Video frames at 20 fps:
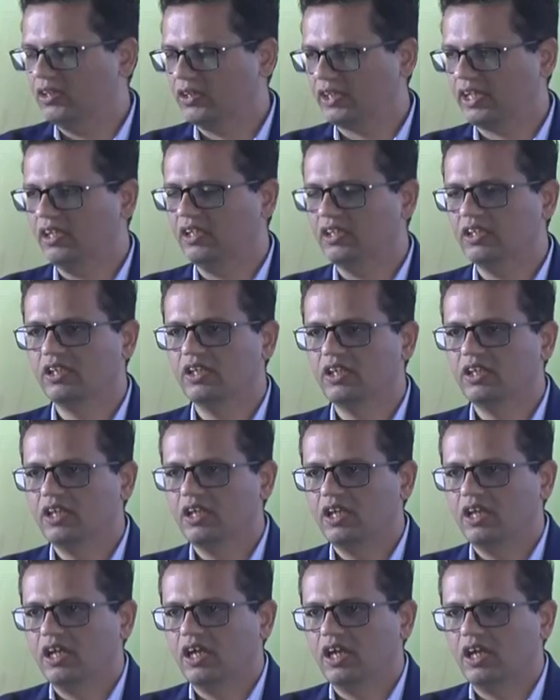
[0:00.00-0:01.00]
okay?
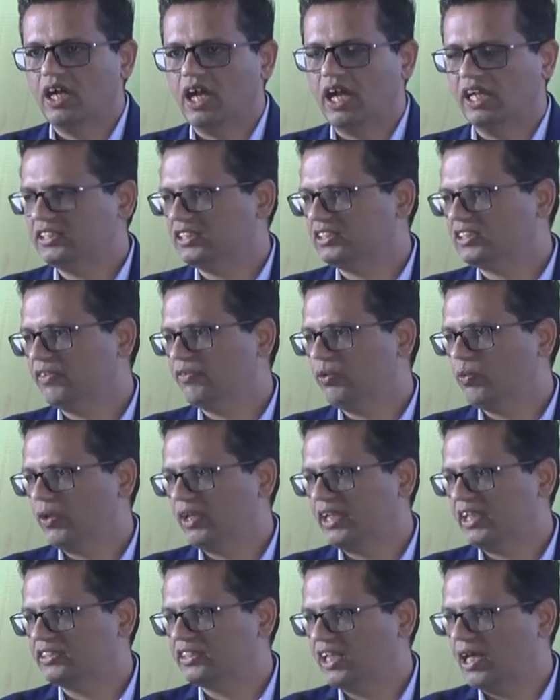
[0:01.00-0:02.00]
I'll just give you
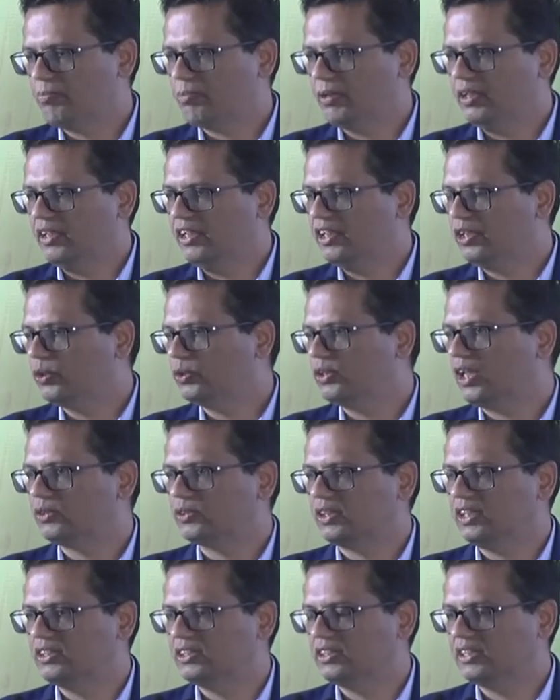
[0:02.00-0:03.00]
one example. In
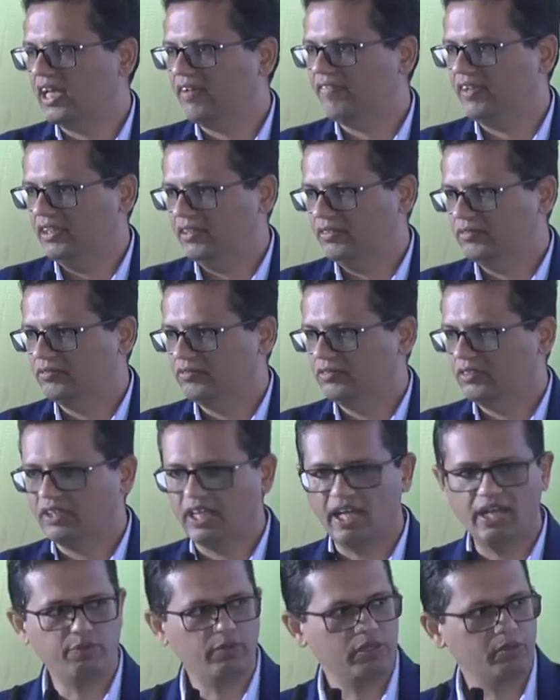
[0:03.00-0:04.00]
2007,
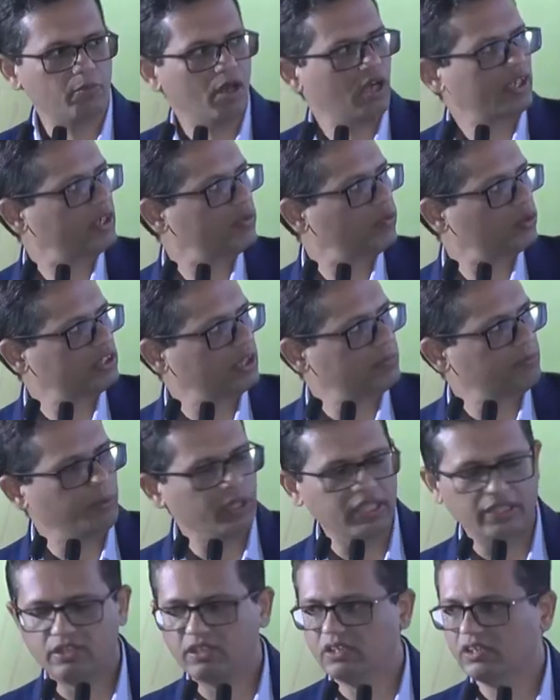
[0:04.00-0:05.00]
right when the market was at
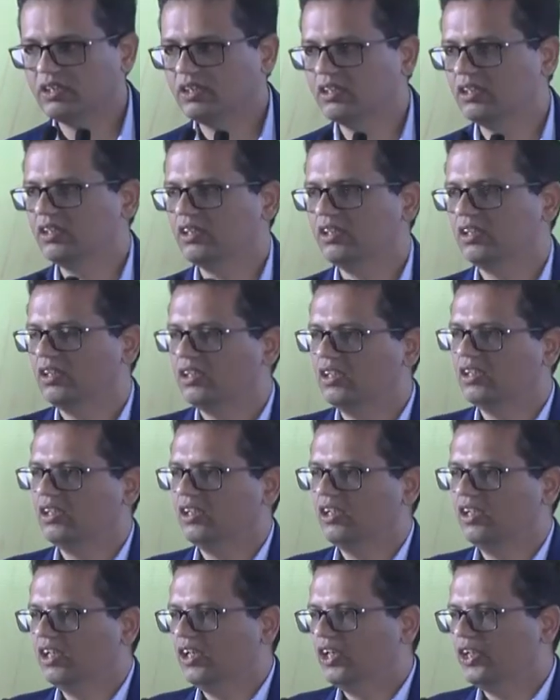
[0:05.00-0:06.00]
peak,
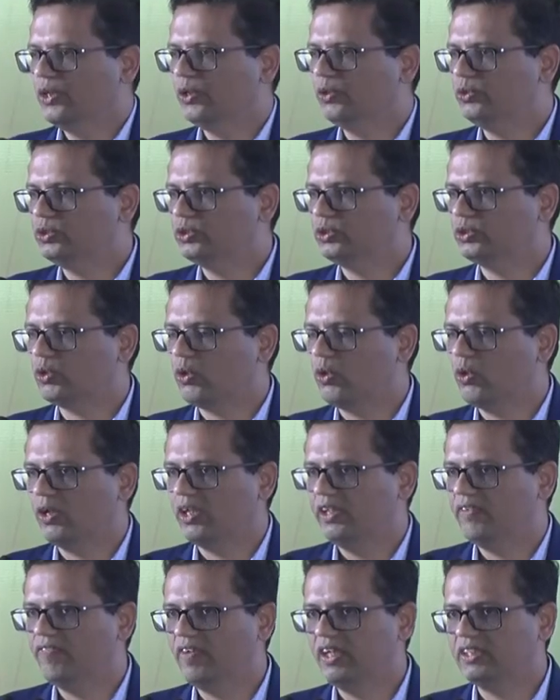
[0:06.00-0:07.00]
you saw
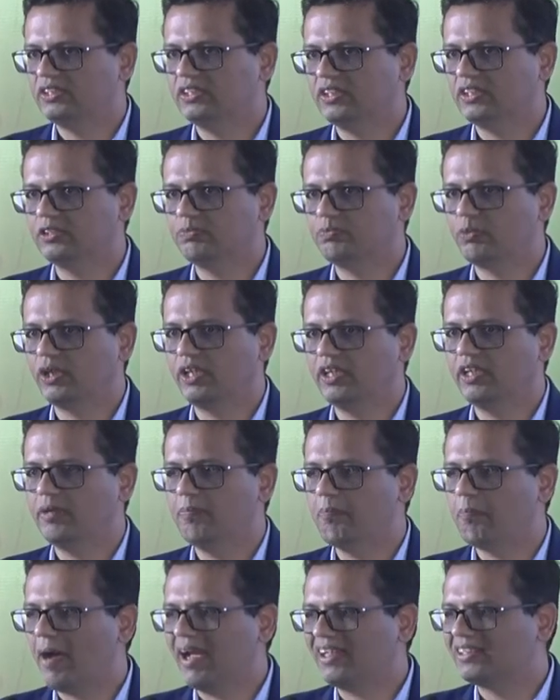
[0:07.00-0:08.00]
investors putting
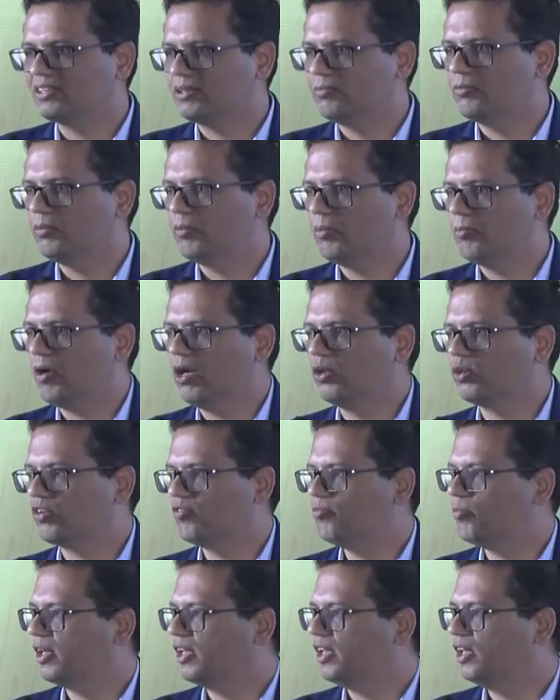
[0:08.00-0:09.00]
in maximum amount
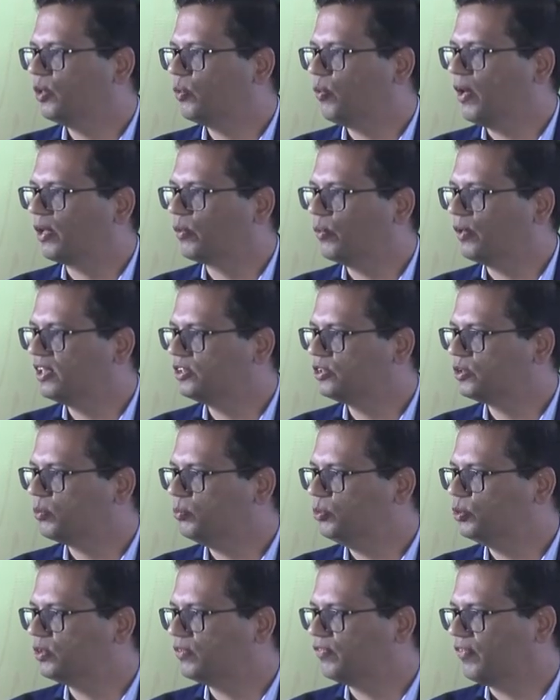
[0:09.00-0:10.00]
of money into equities through
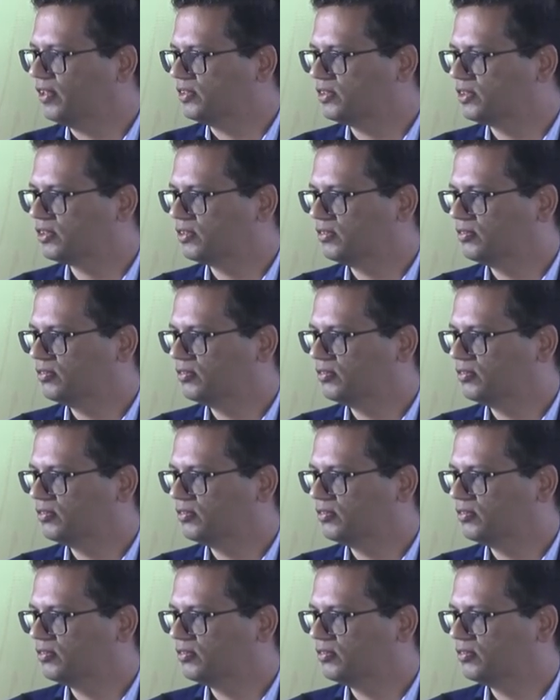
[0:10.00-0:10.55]
mutual funds,